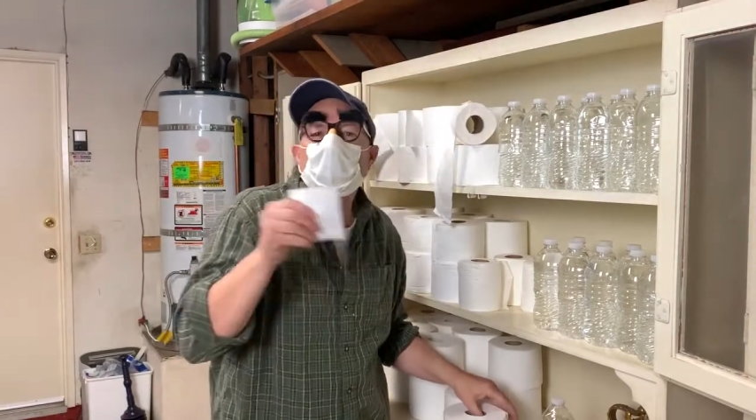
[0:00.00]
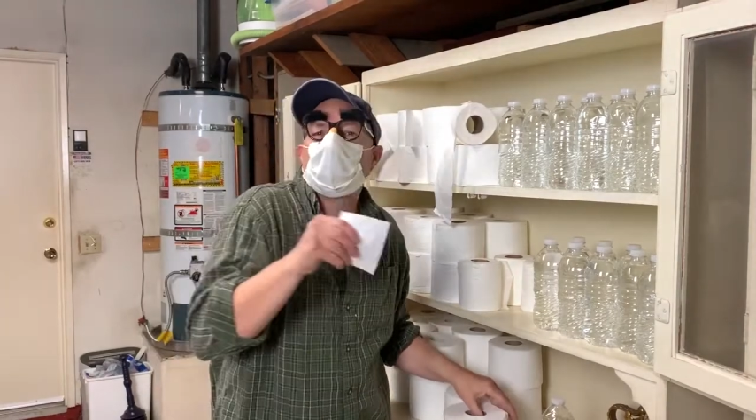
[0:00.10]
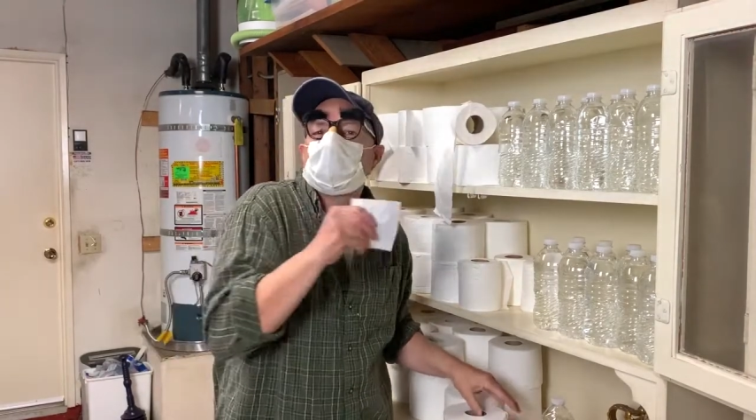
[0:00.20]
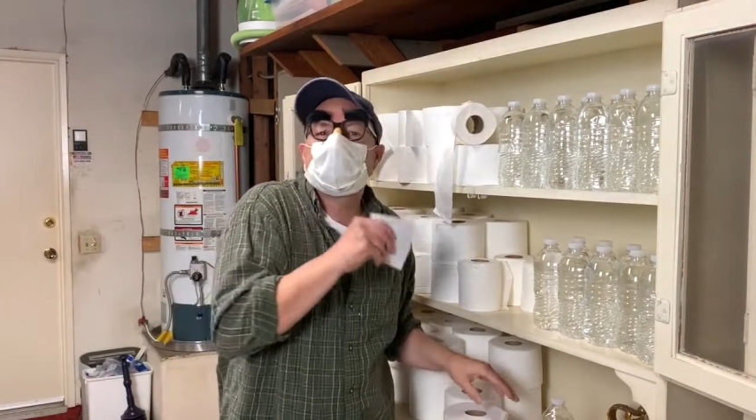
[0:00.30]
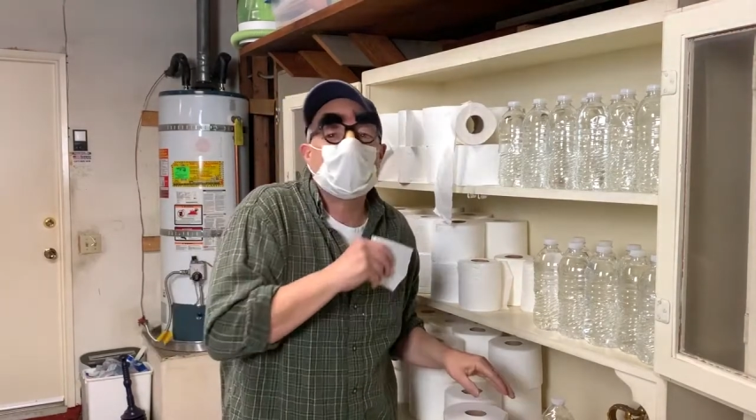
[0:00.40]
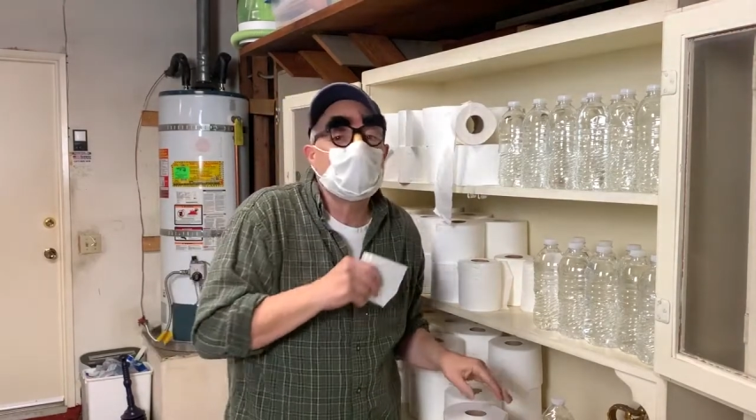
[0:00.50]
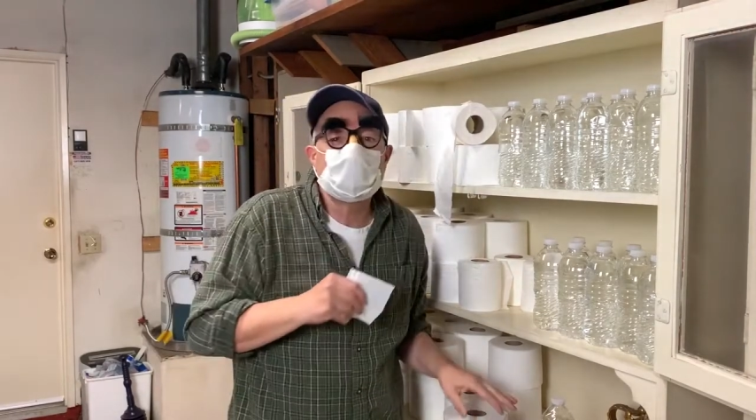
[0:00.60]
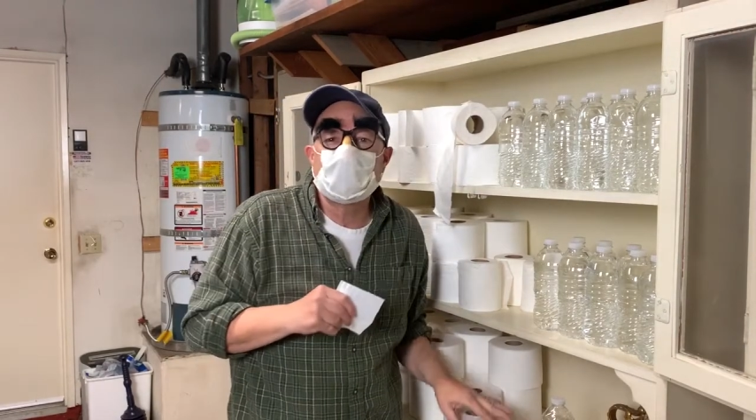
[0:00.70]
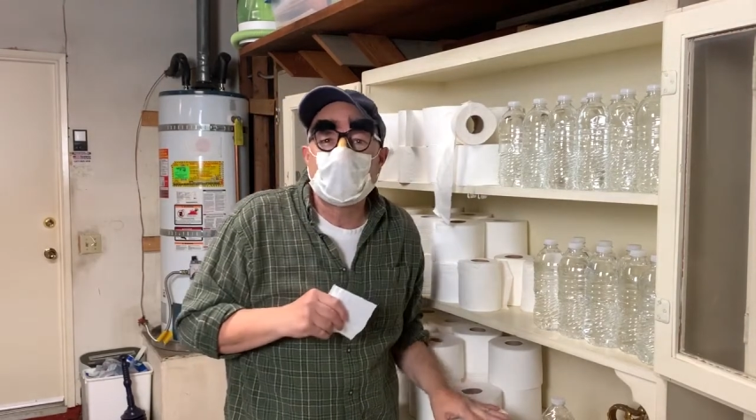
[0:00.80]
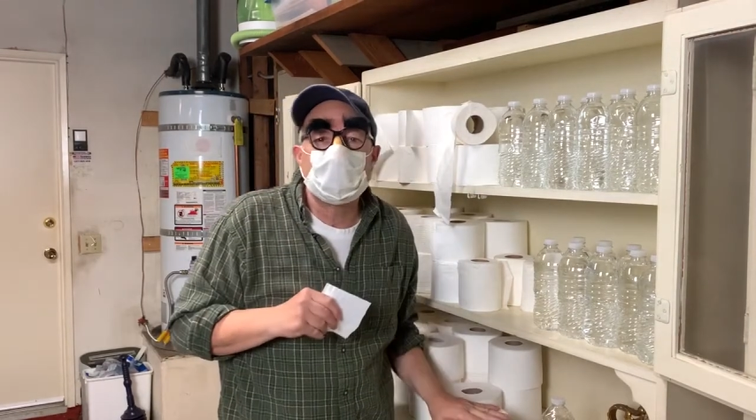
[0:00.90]
do this
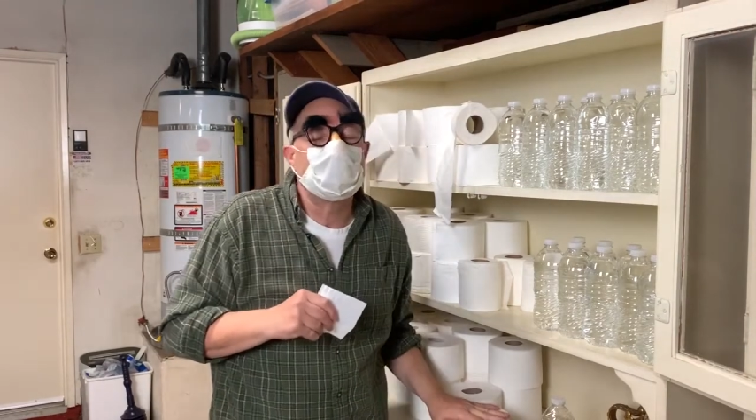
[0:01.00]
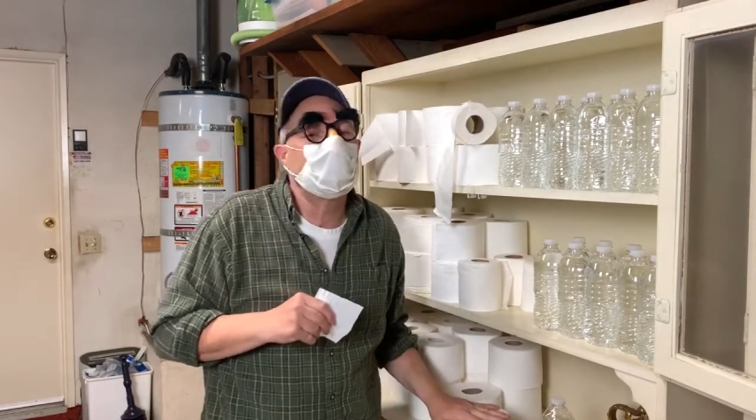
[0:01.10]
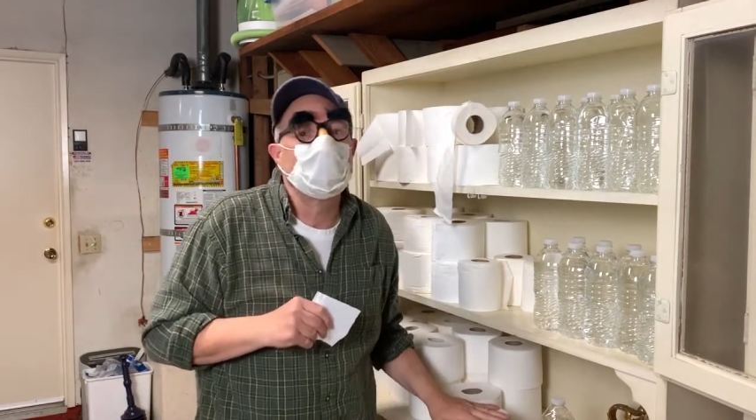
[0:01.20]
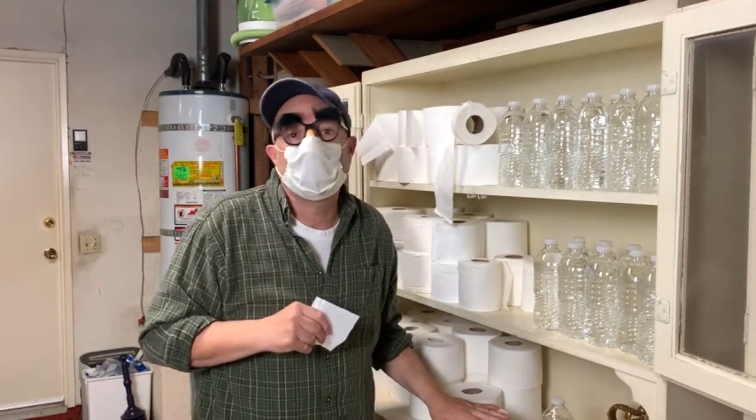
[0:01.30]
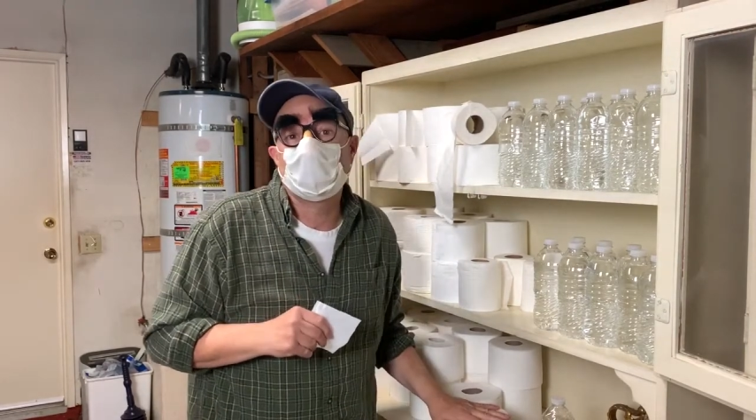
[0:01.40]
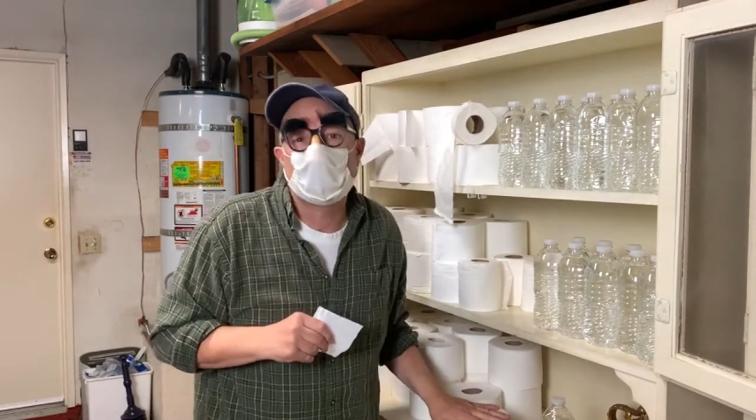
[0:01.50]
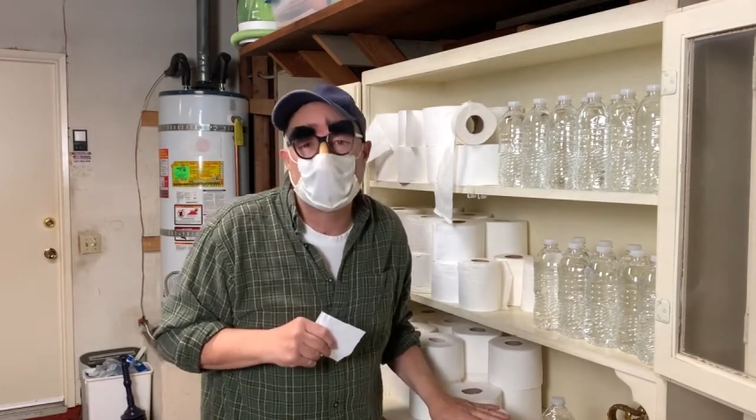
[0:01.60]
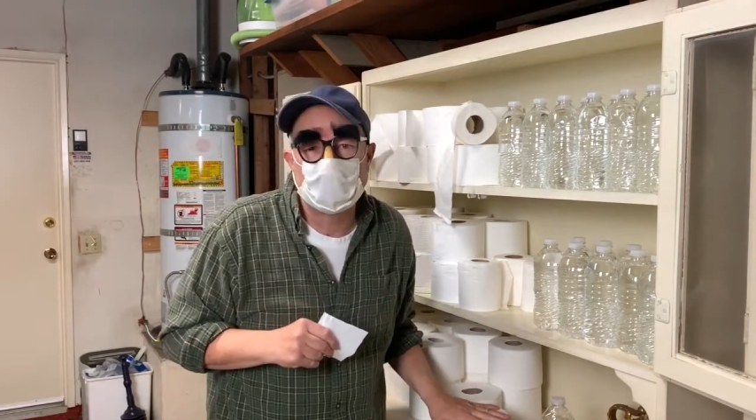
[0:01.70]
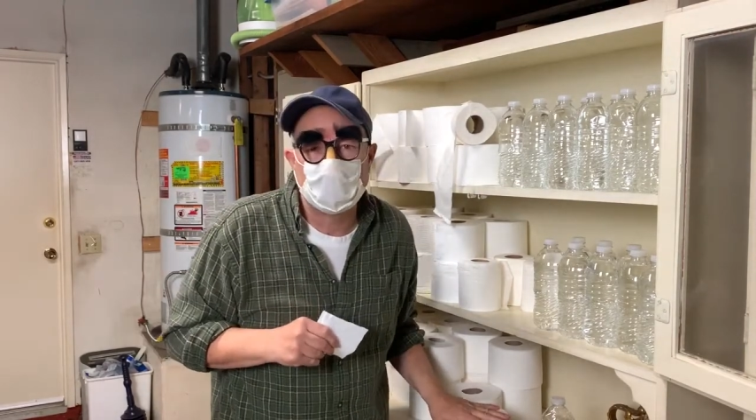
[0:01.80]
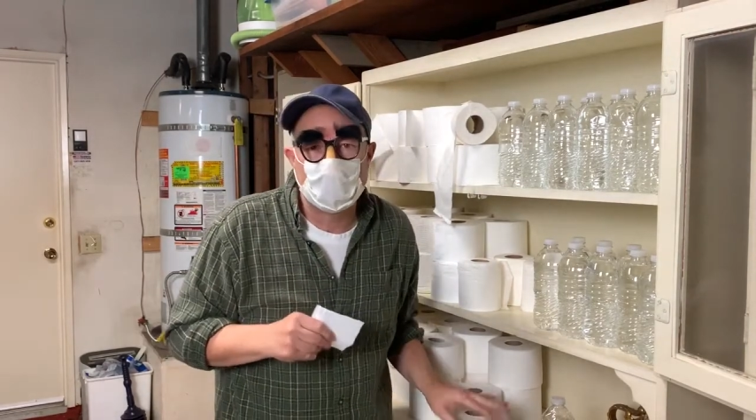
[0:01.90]
each time until you
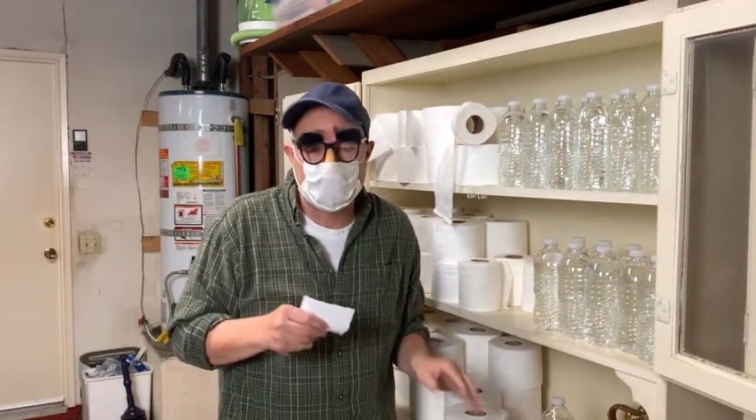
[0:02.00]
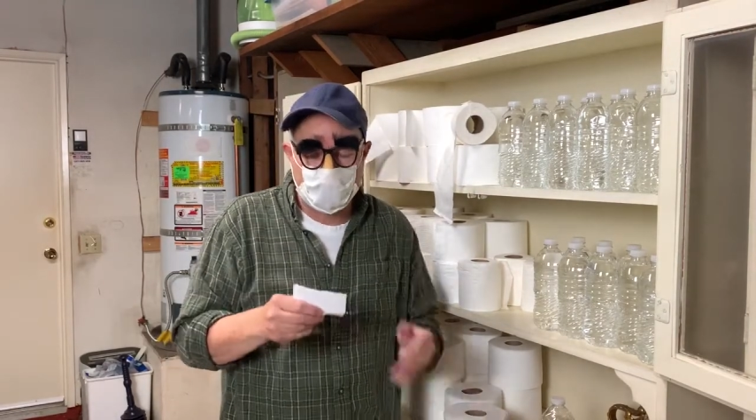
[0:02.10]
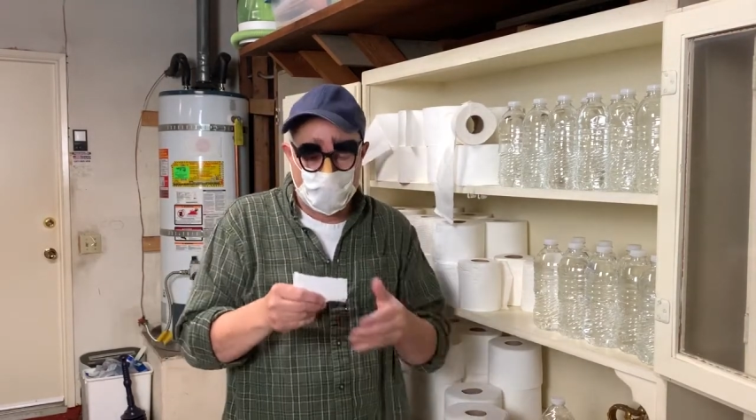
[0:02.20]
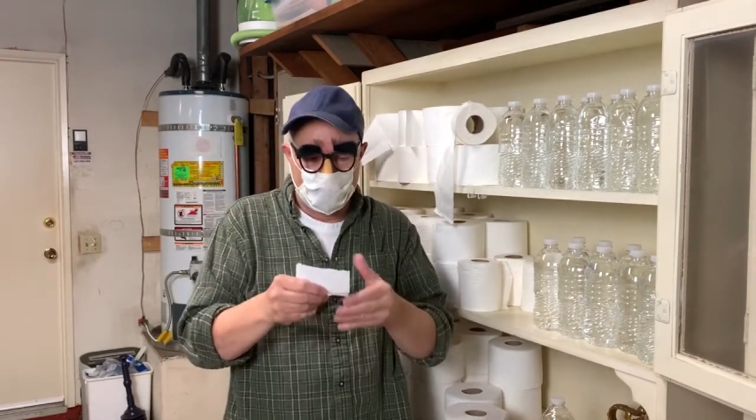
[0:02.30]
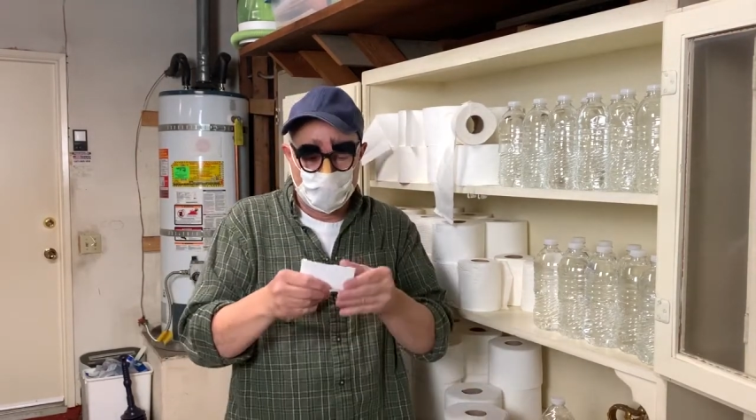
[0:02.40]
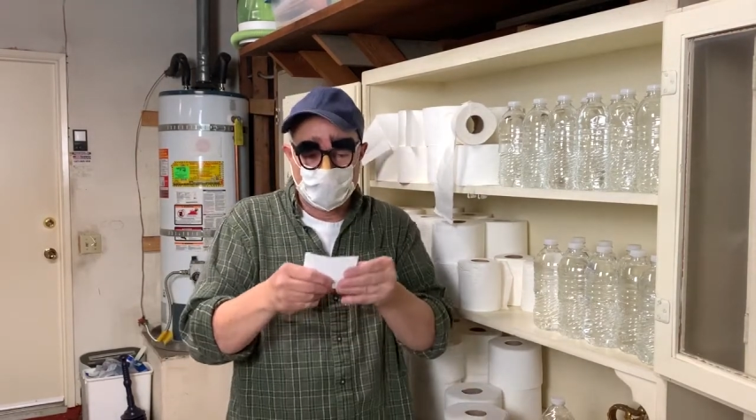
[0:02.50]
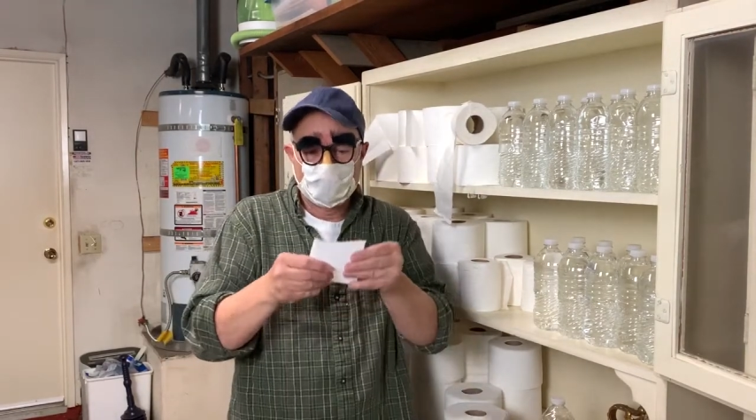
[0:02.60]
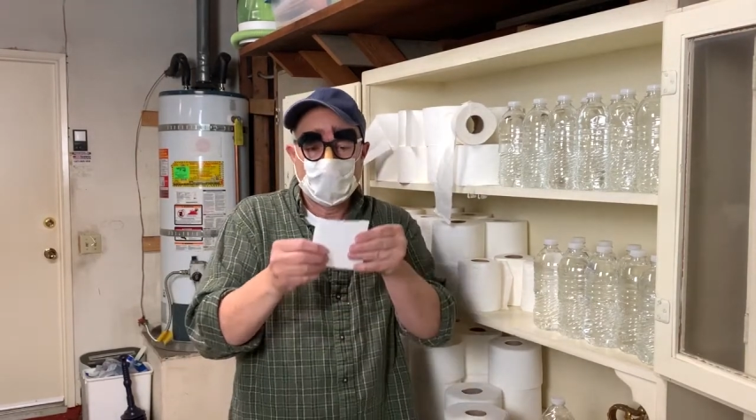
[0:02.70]
finally run out.